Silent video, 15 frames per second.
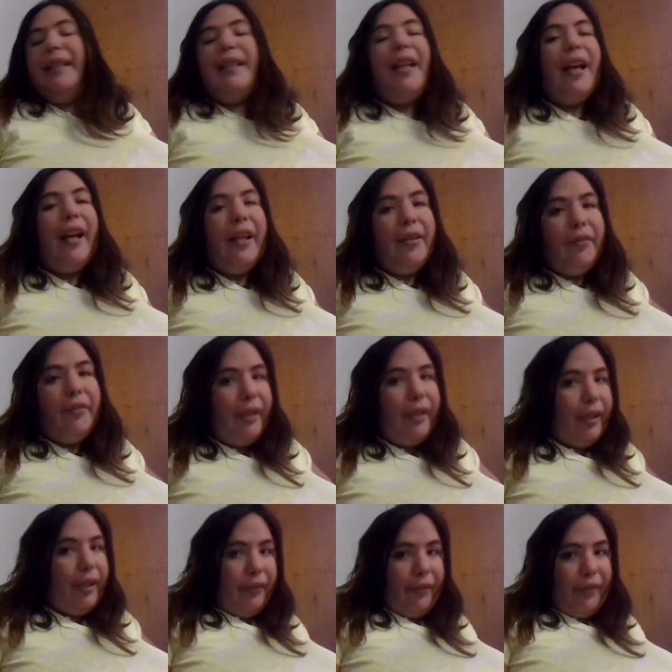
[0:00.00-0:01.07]
yeah, I don't
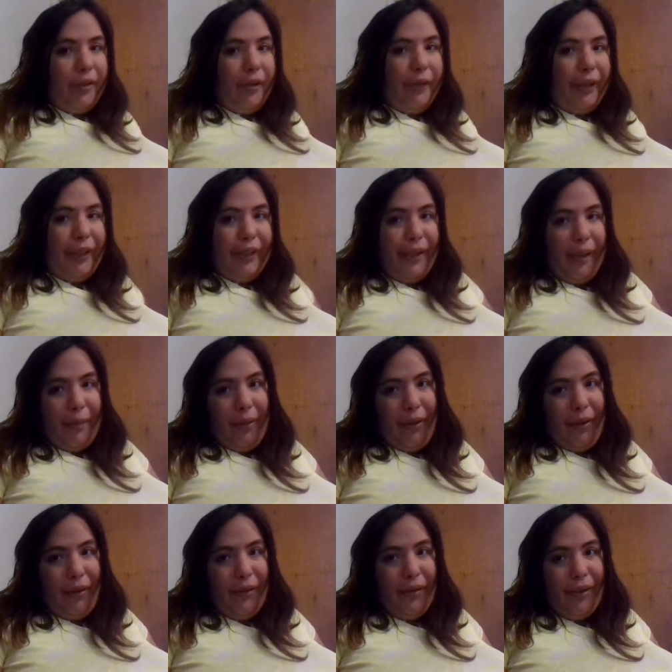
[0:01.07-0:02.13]
really know what to say about
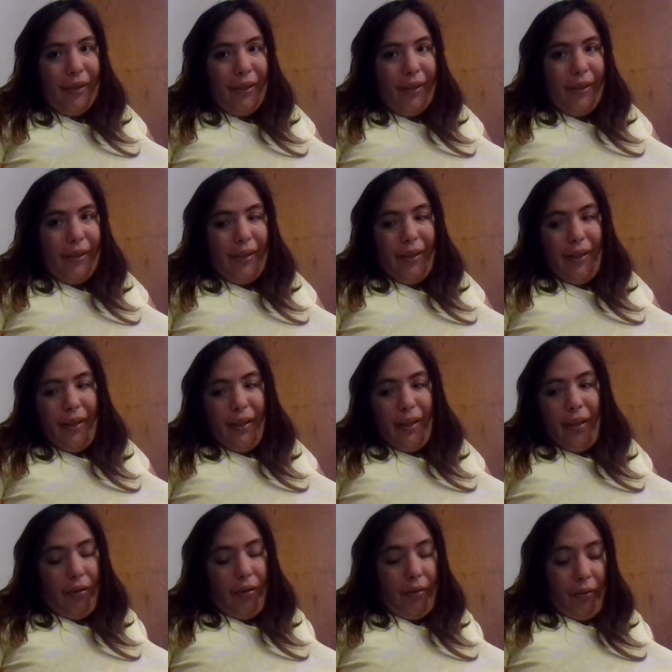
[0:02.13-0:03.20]
those.
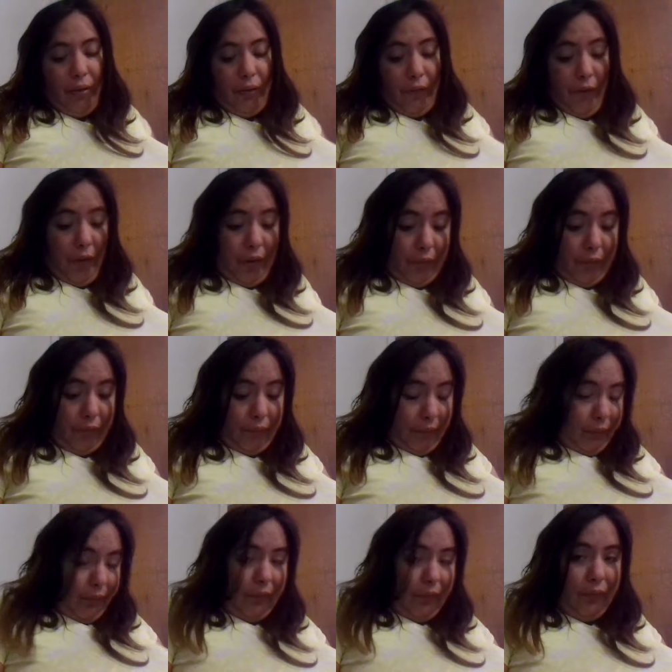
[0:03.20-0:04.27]
If you're
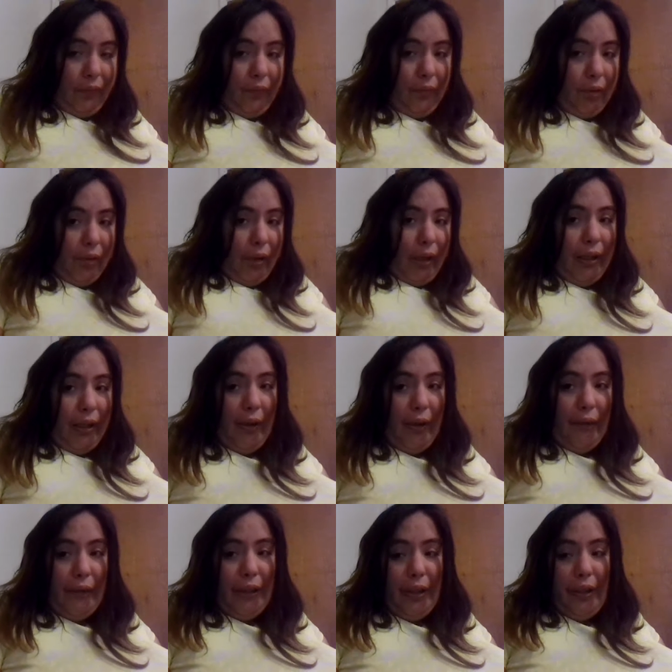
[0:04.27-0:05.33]
strict keto, I
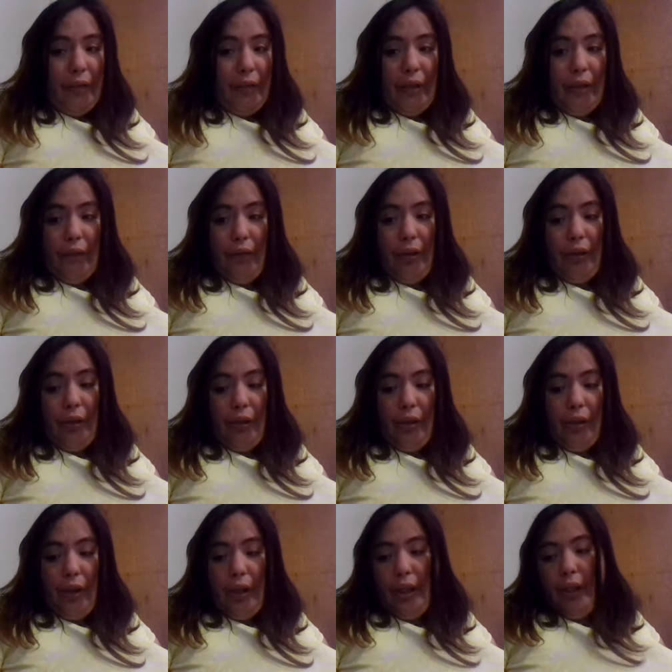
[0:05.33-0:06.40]
wouldn't do it. If you're
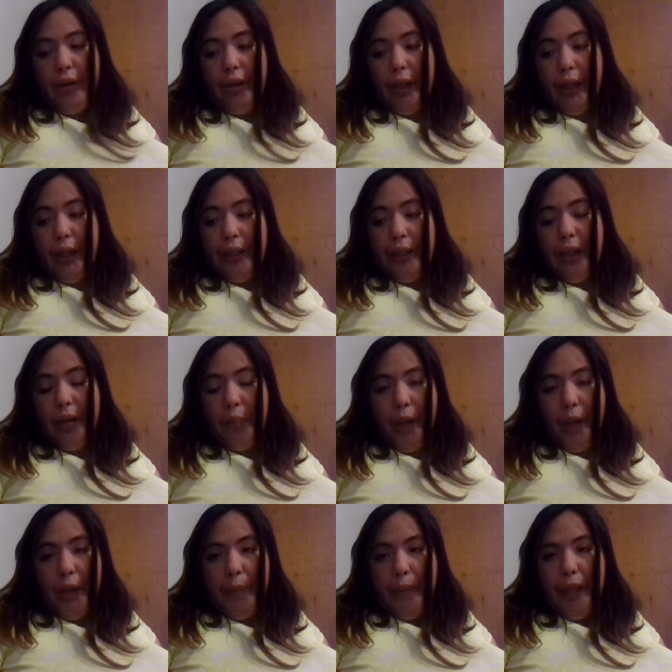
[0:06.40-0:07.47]
dirty or lazy,
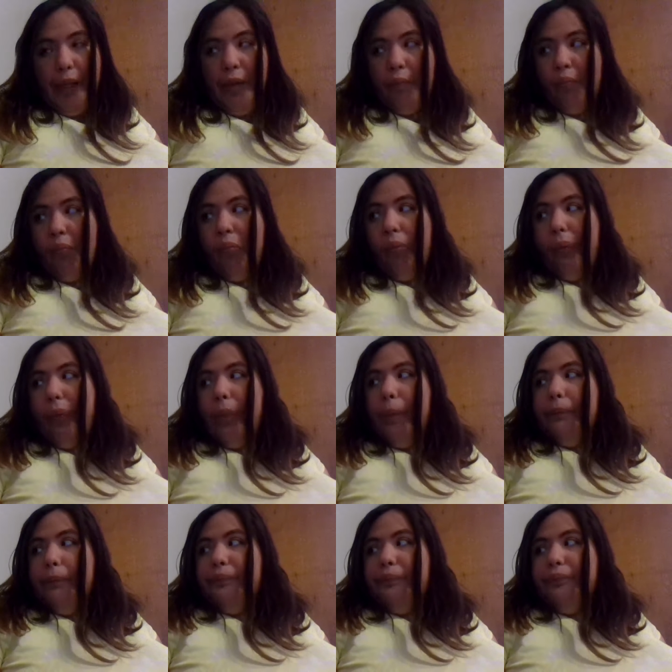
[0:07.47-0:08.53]
maybe.
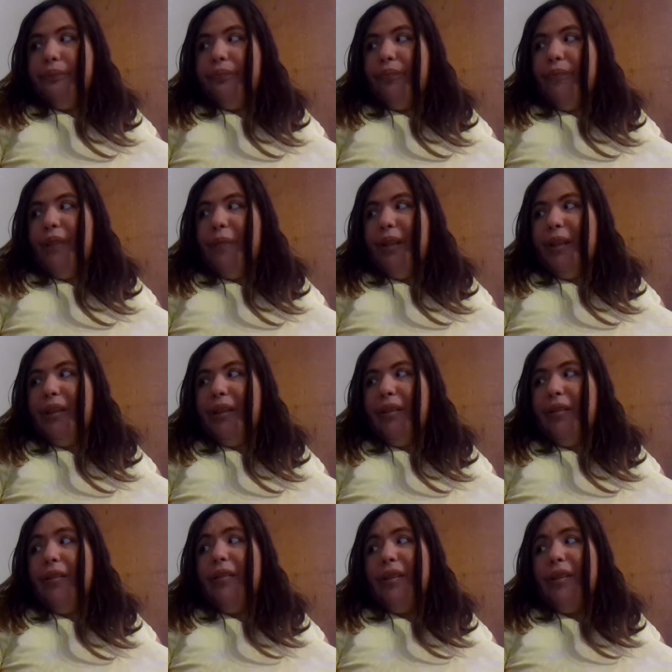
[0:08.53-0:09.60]
But
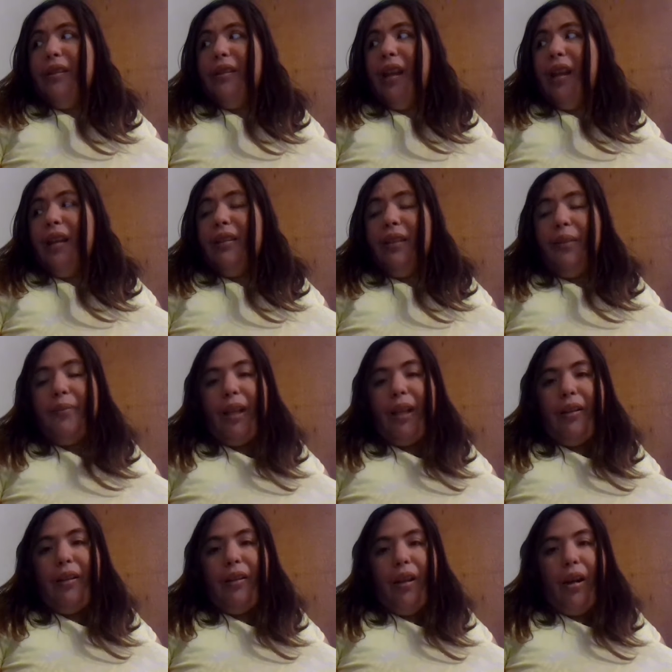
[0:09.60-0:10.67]
there, that seems like
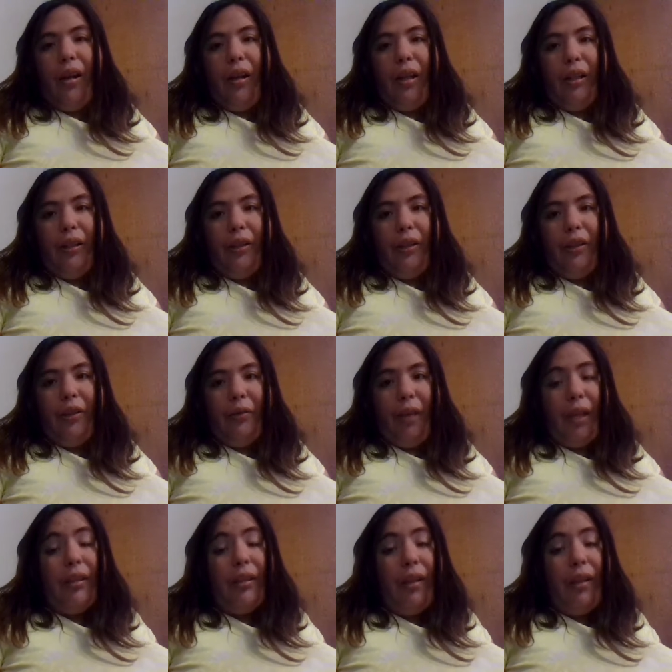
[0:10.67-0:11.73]
a lot in a little.
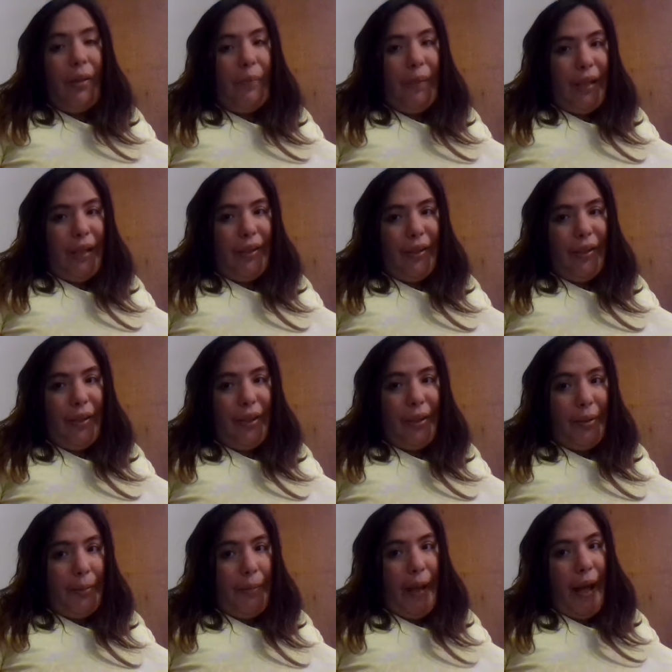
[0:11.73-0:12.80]
That's a lot of beans in a
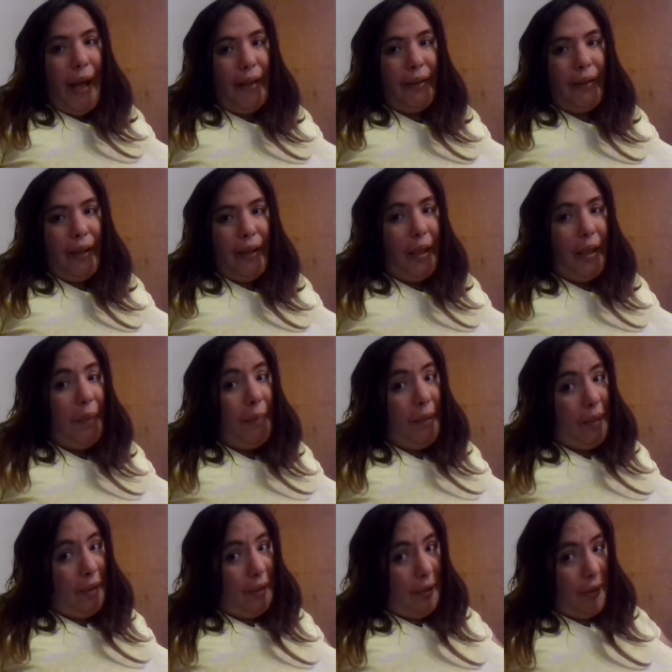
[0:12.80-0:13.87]
little bag that came in
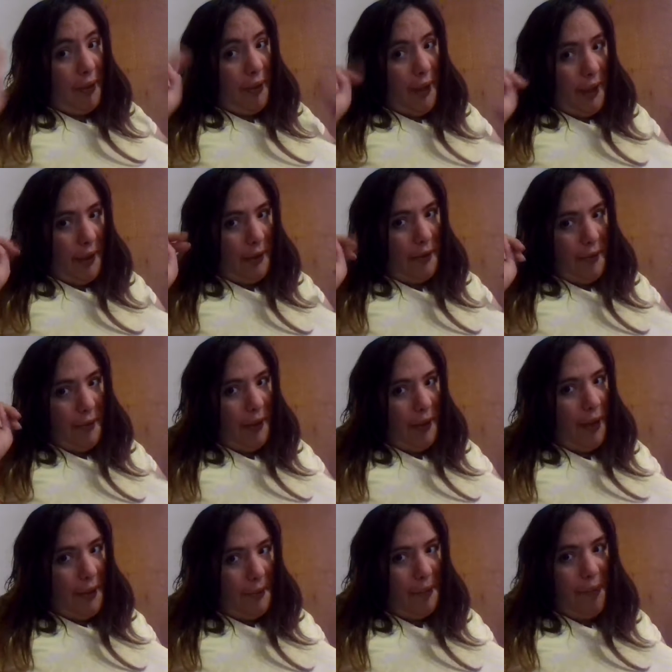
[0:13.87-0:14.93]
a keto
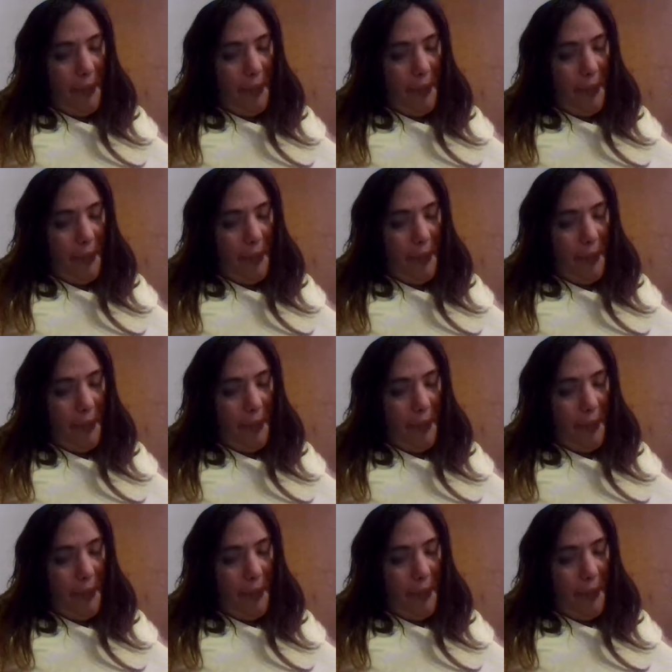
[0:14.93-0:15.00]
crate.